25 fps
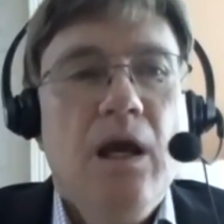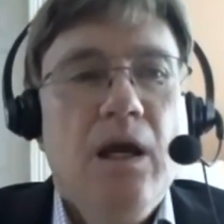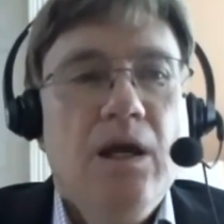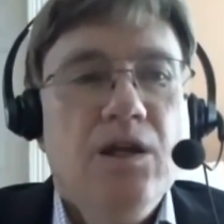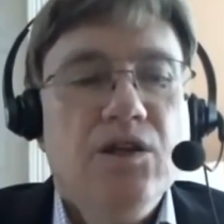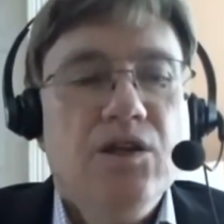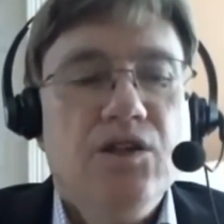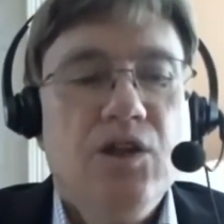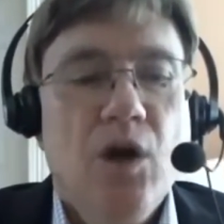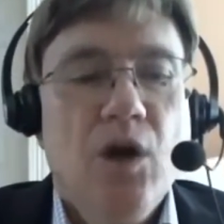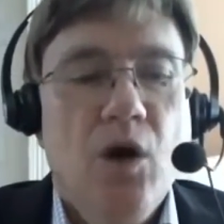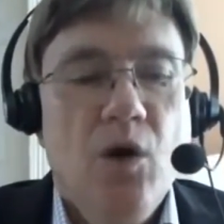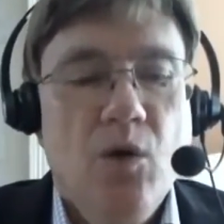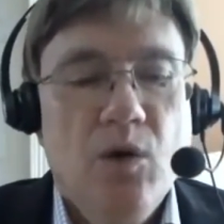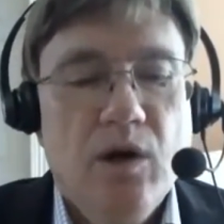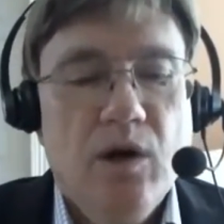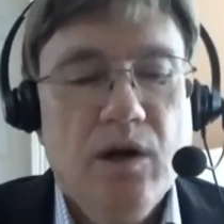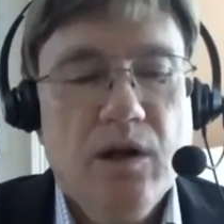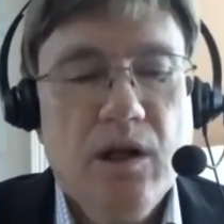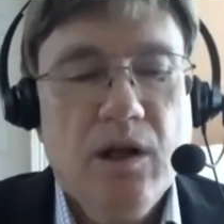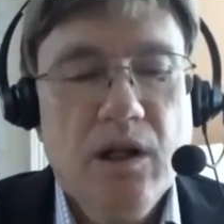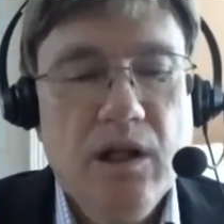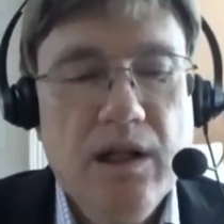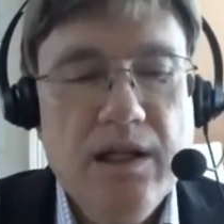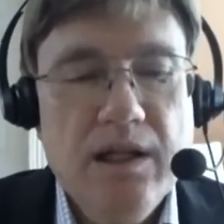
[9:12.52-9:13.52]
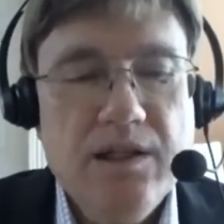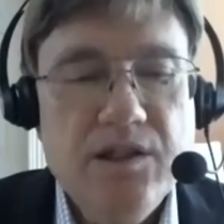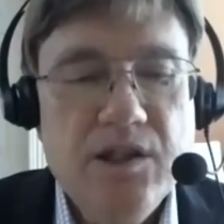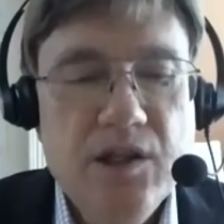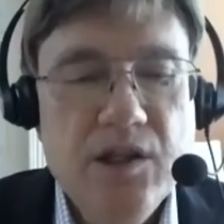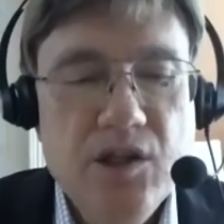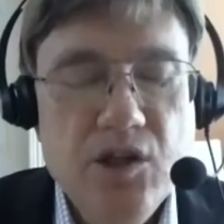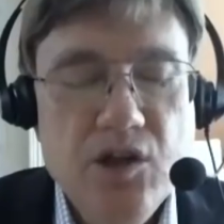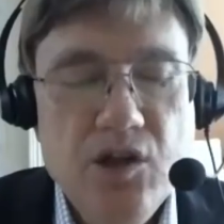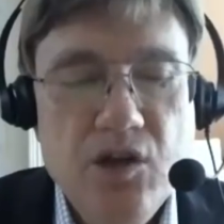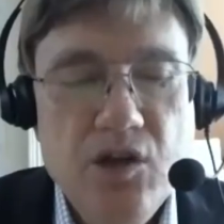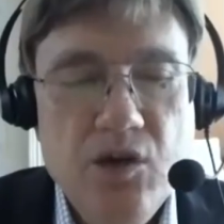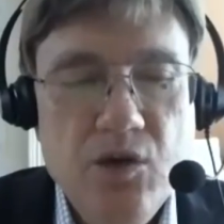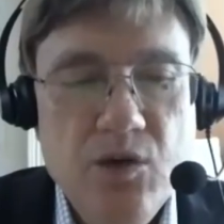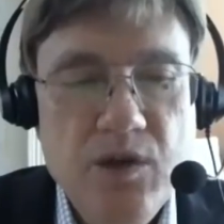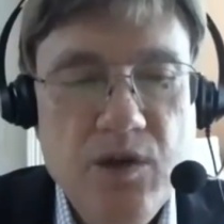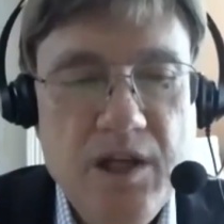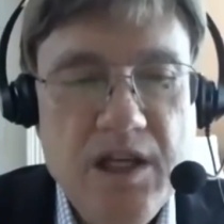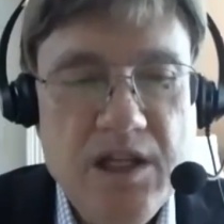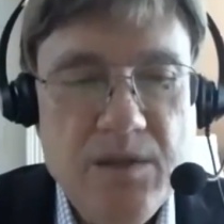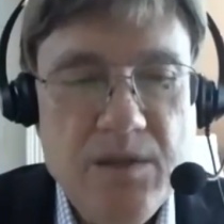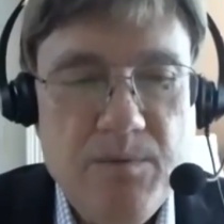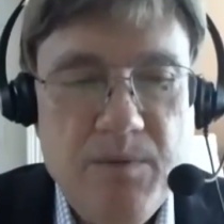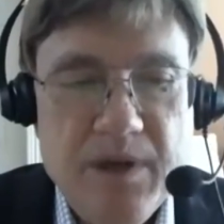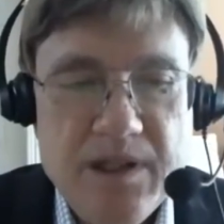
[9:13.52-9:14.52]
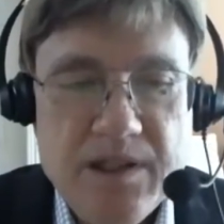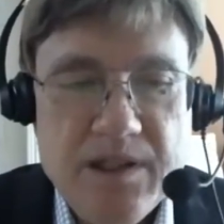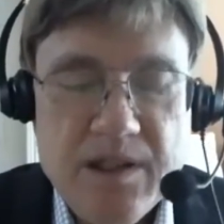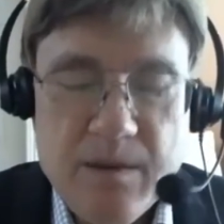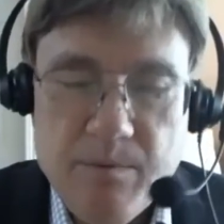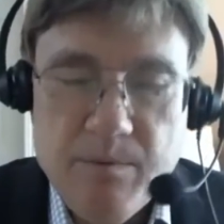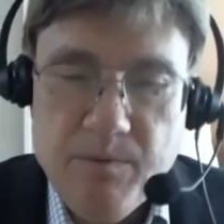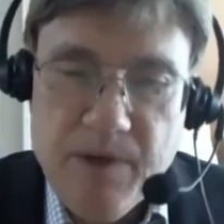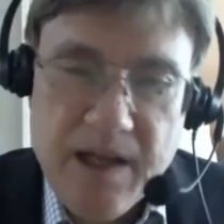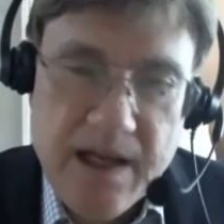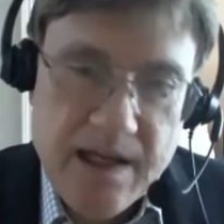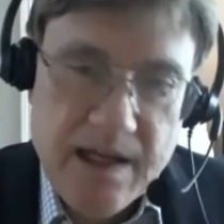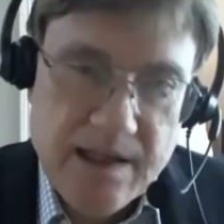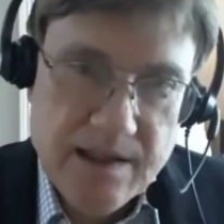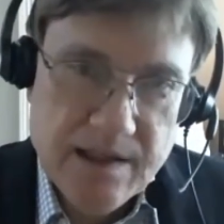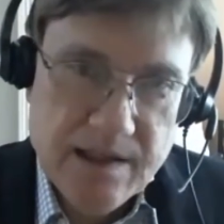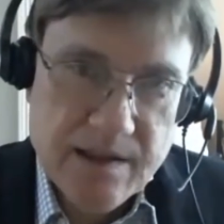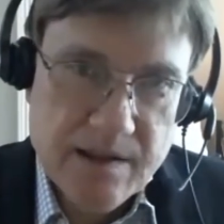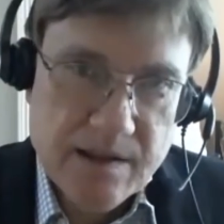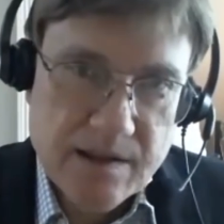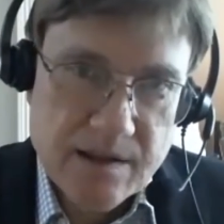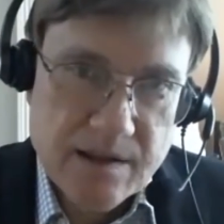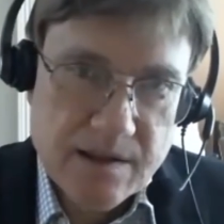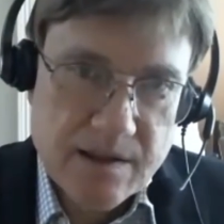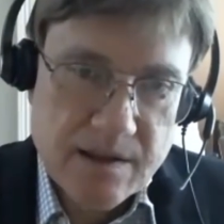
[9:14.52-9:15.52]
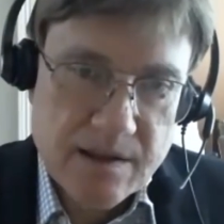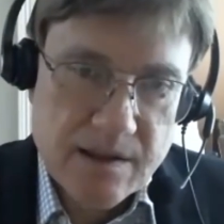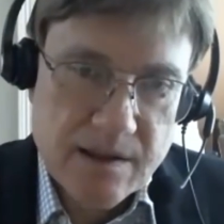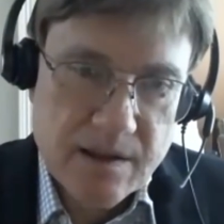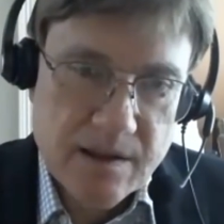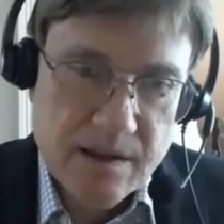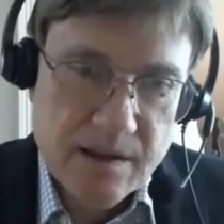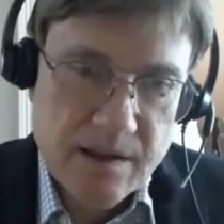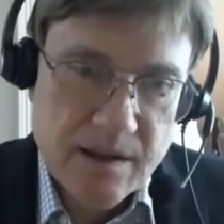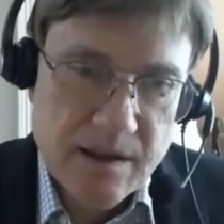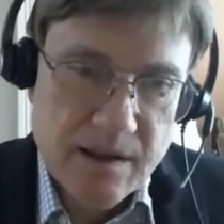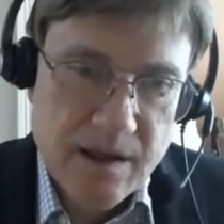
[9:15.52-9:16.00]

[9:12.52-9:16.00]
So Golitsyn knew these bits and pieces,